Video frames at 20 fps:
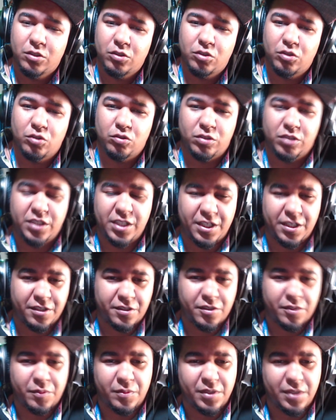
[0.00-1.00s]
to
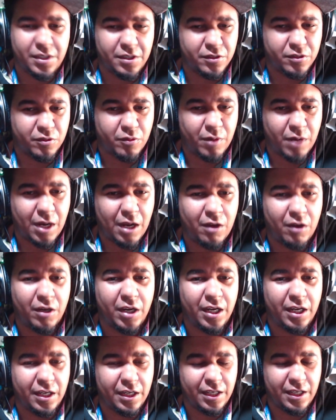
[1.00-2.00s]
change some things
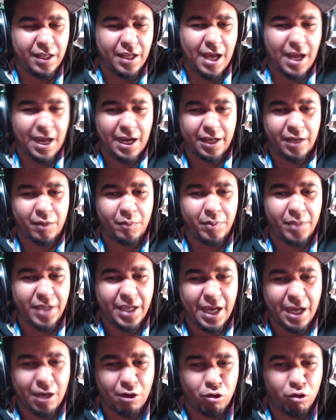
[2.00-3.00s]
around, and he had like a
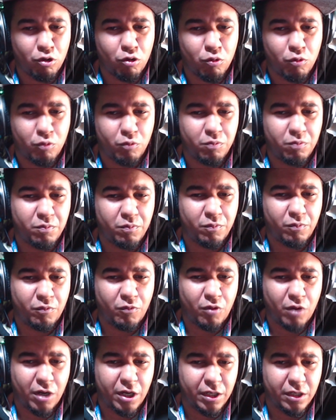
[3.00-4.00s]
piano
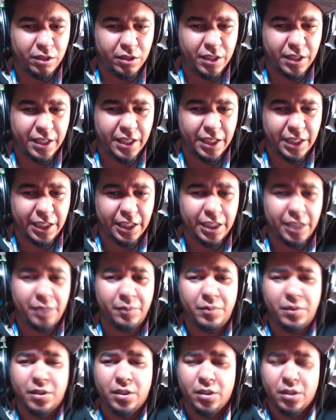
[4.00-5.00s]
running the
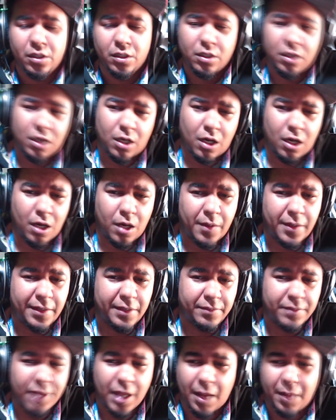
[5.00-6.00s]
game.
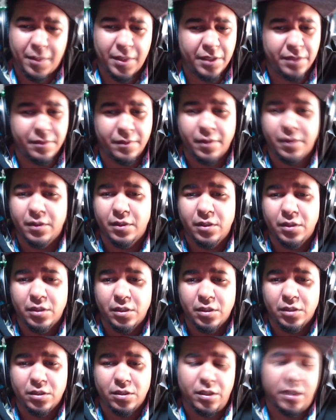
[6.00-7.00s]
I mean,
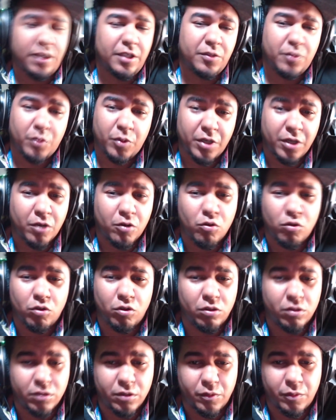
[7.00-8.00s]
it's pretty
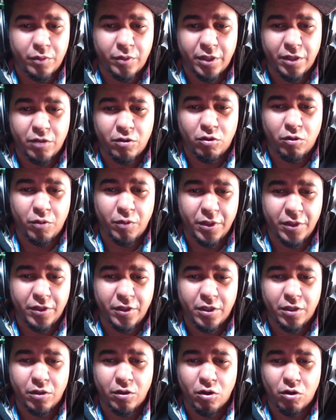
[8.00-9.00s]
cool. It's pretty cool when you
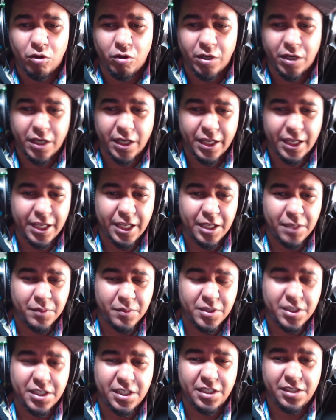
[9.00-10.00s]
can go in a game,
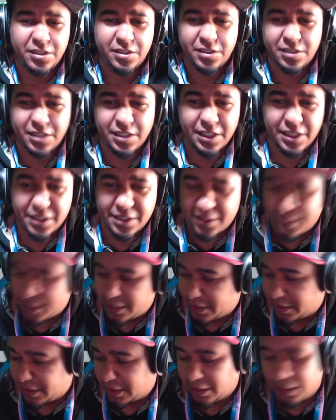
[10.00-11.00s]
change things
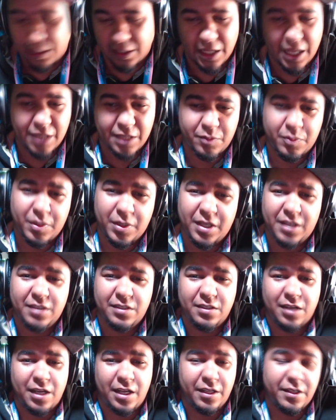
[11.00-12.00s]
and
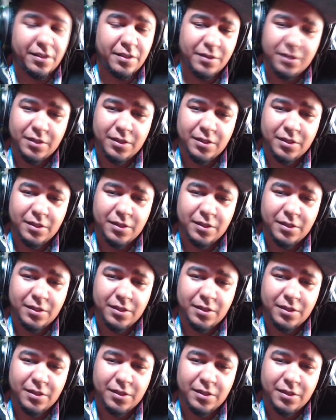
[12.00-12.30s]
aspects, like,